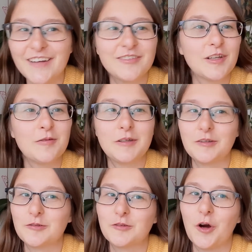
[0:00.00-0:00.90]
I really want to
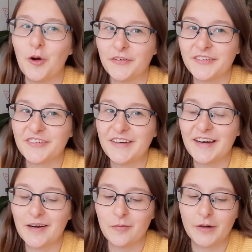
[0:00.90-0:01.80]
go to Austria,